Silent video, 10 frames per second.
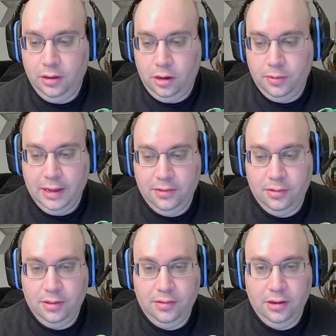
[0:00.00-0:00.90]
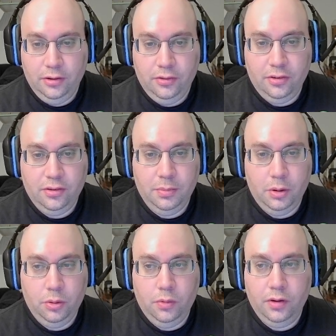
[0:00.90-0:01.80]
Okay, so this year is just about
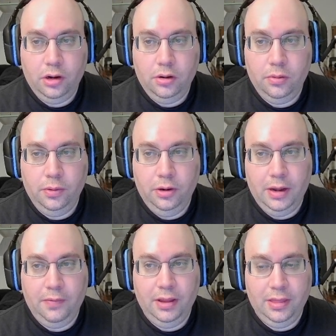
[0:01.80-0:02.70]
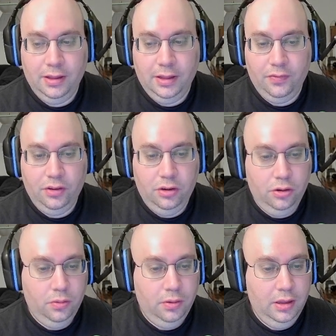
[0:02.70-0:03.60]
over. We don't have anything left to do.